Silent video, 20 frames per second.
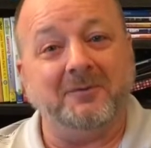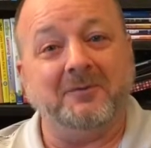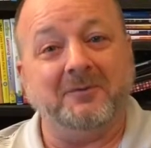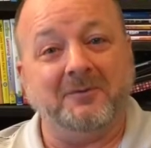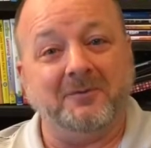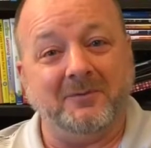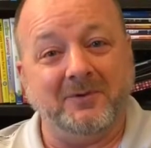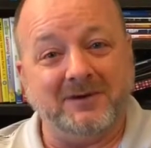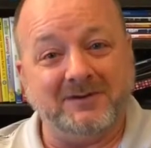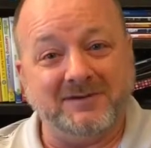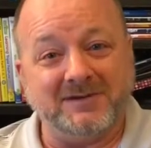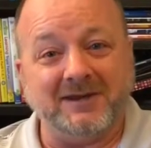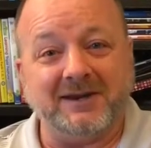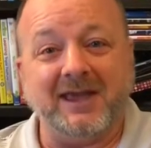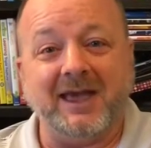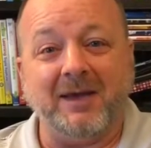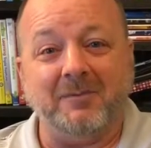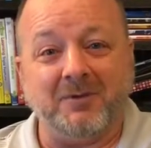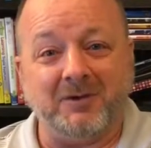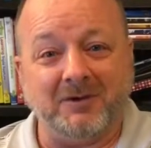what's going to
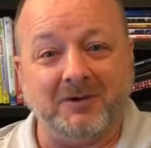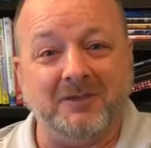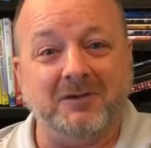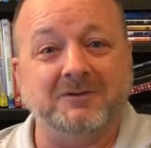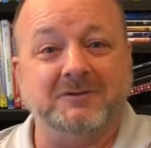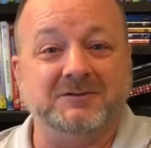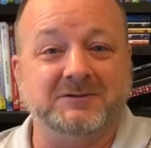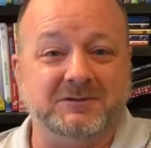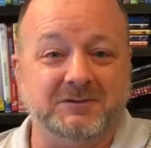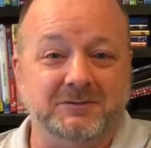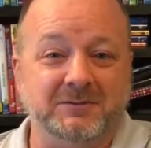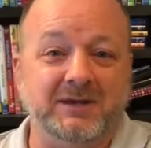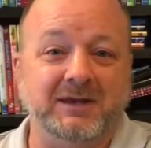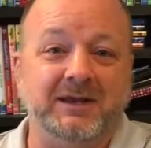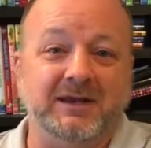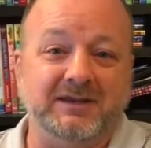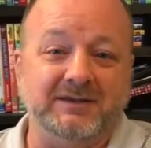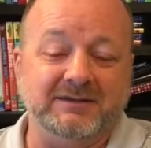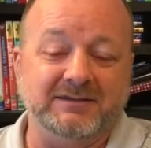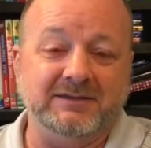happen in those 2
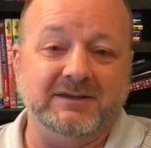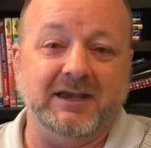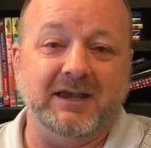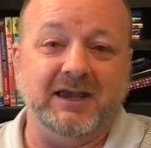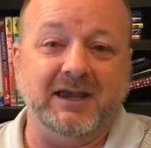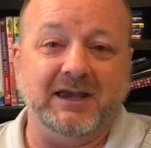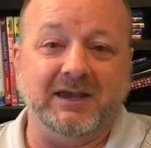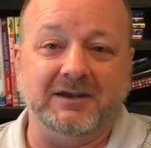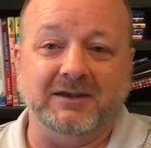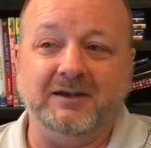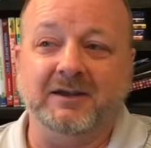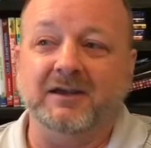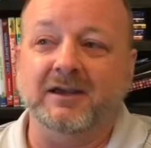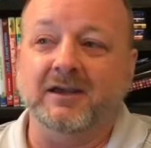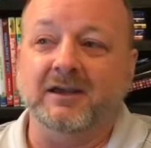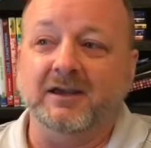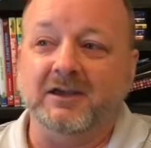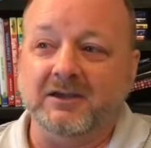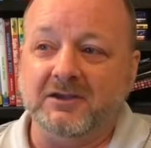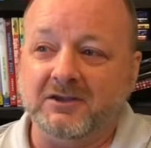minutes. And
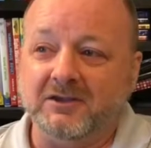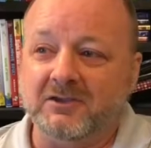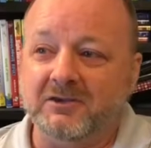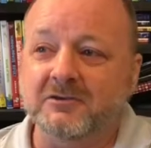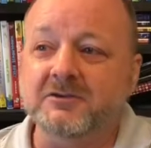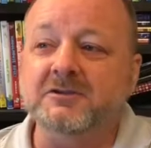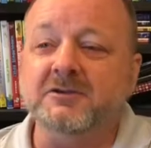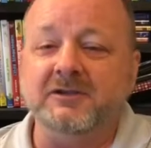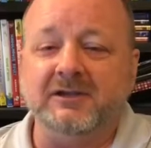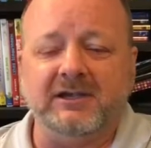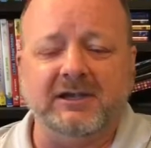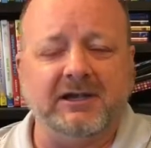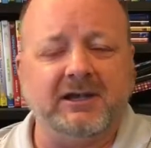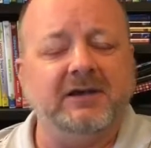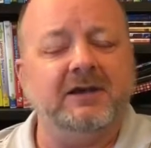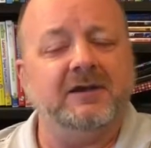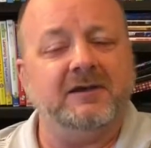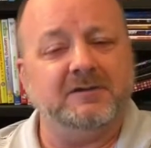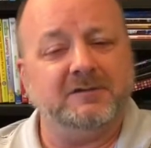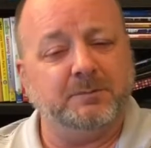usually
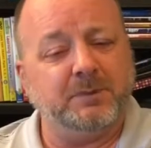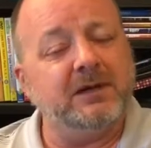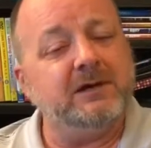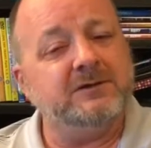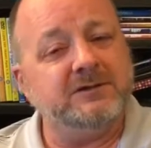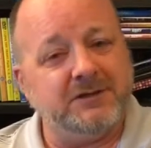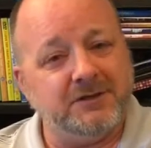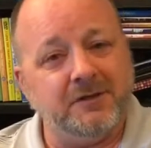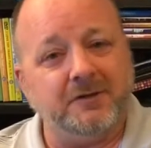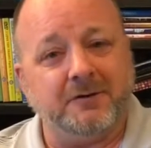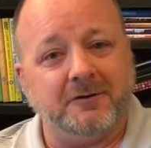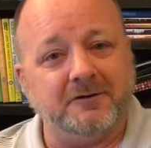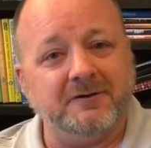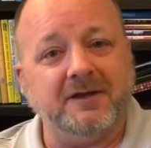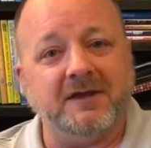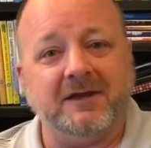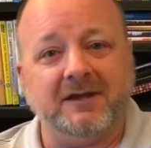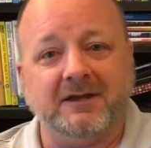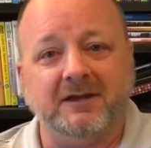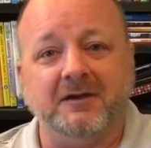it is
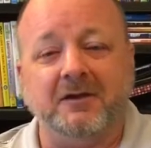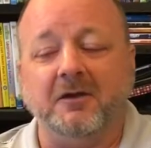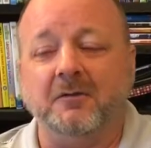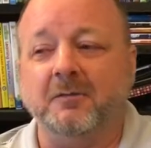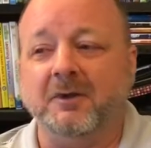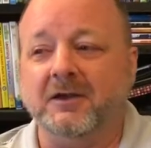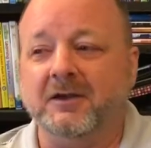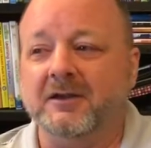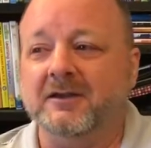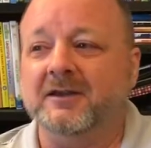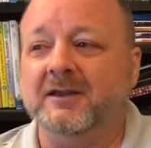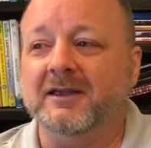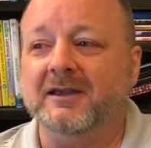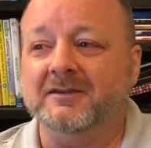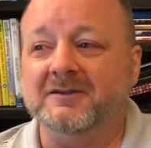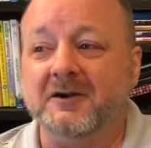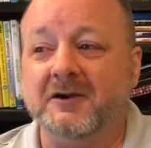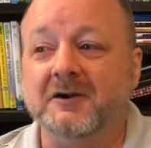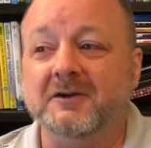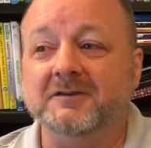PG-13, but
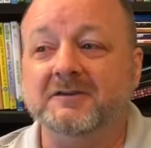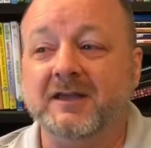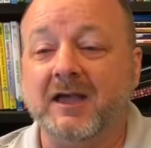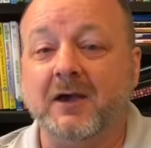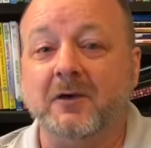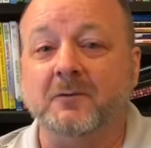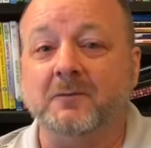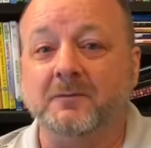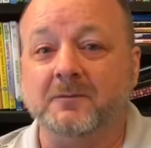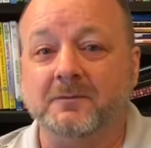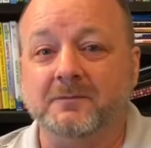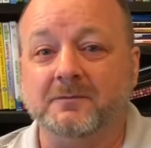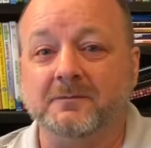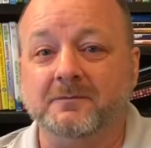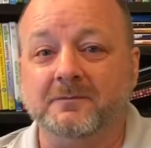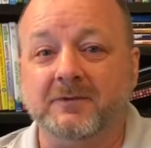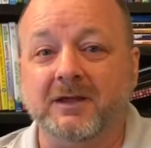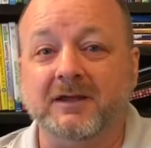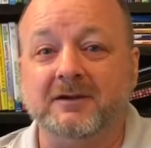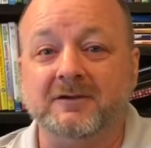it turns out
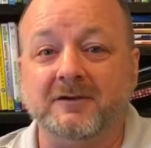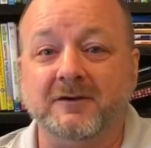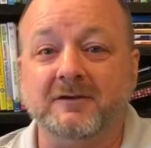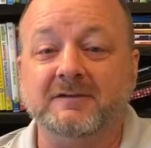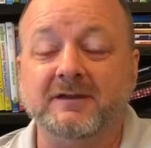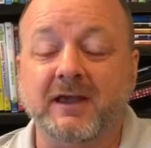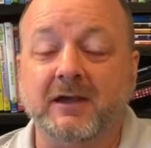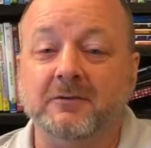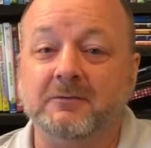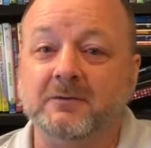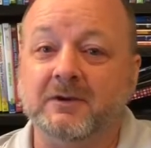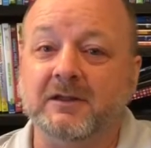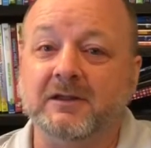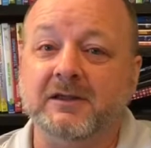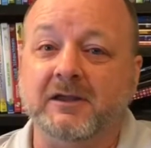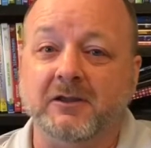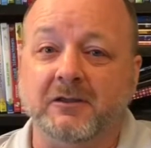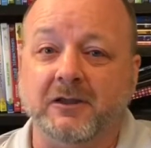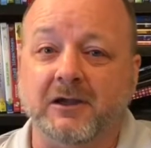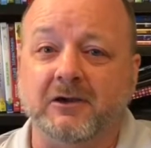really
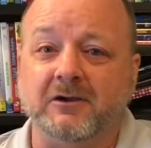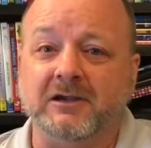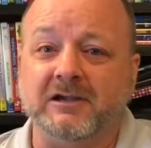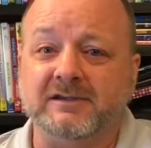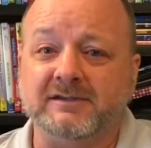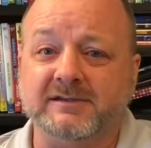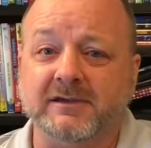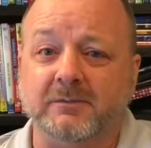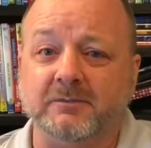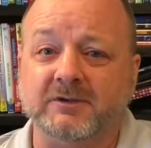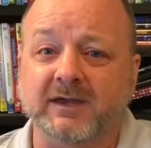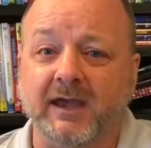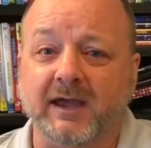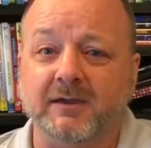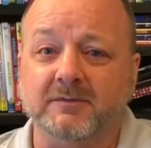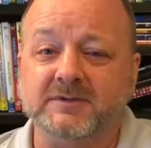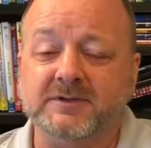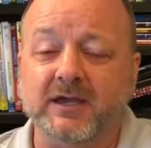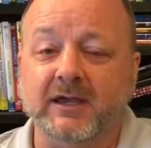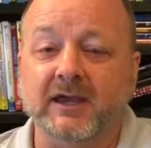hilarious
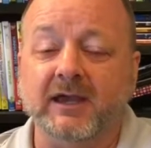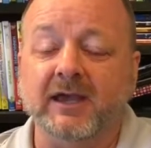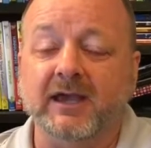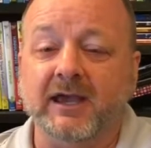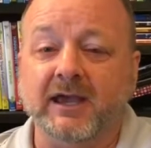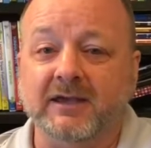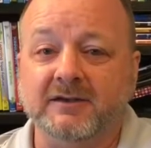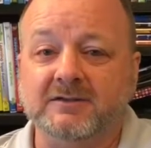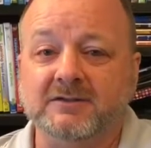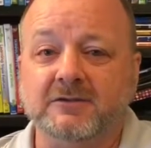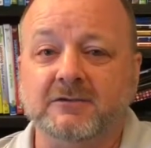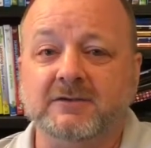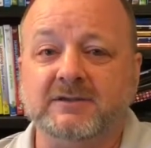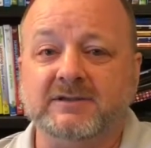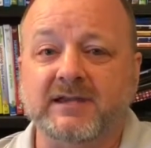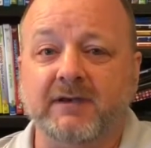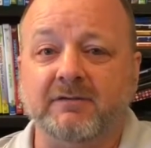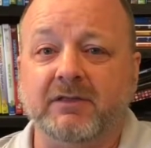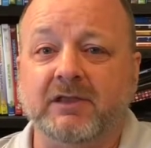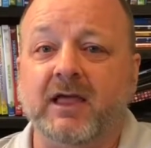sometimes, and students
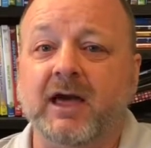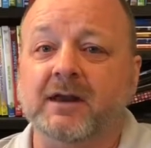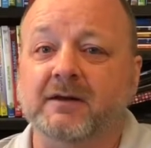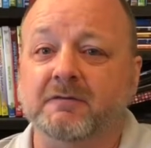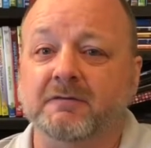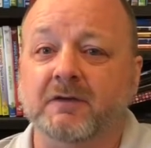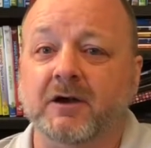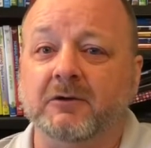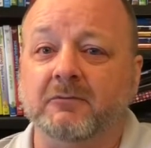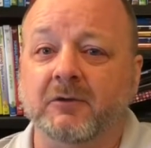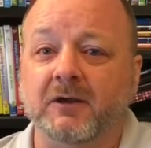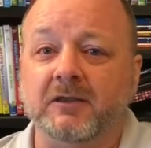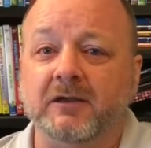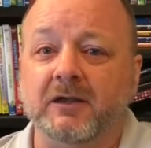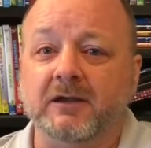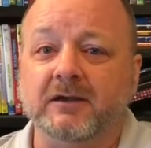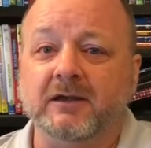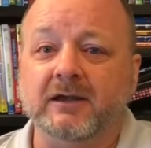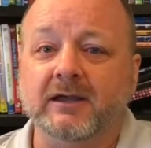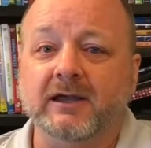have a lot of fun with
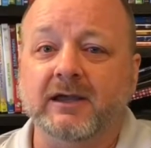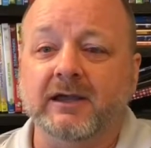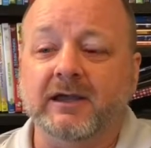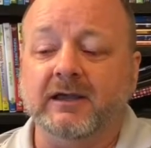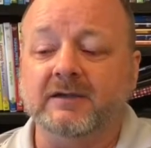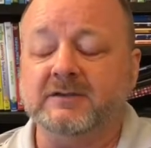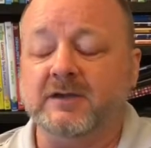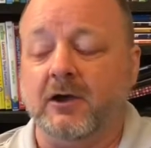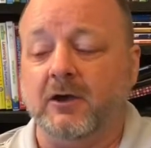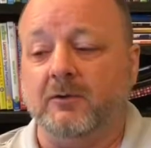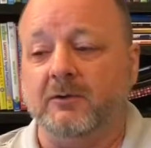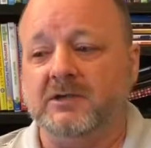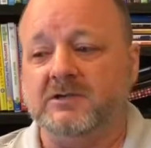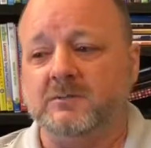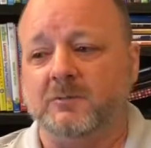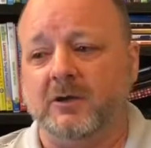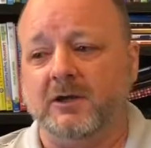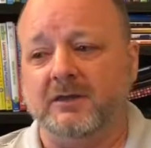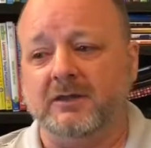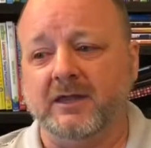it. It's always
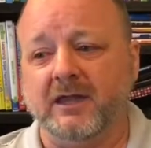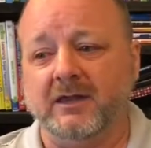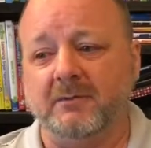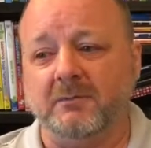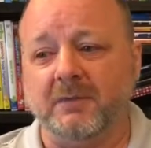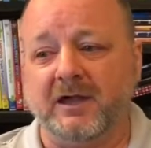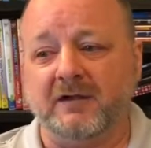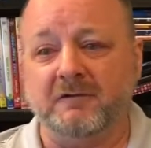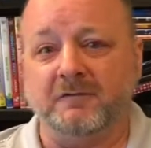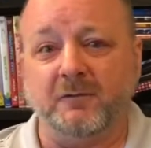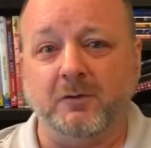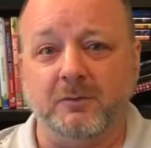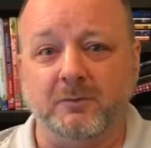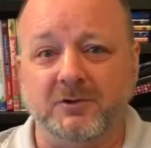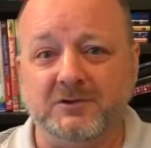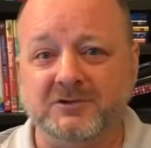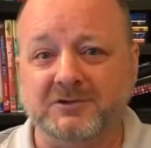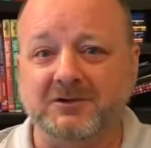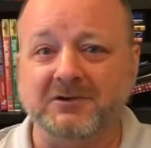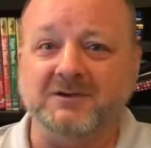one that my
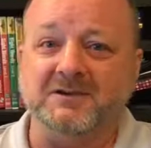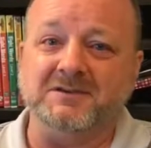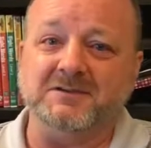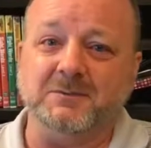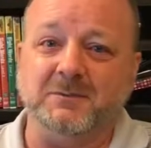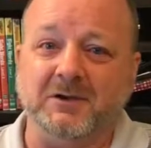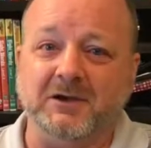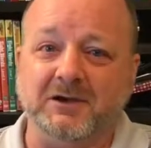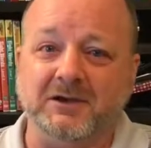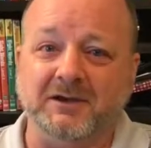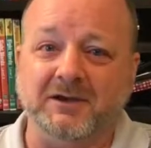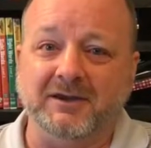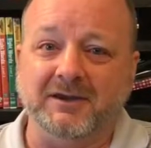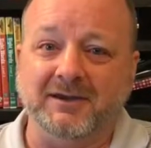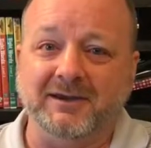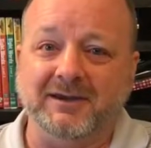former students would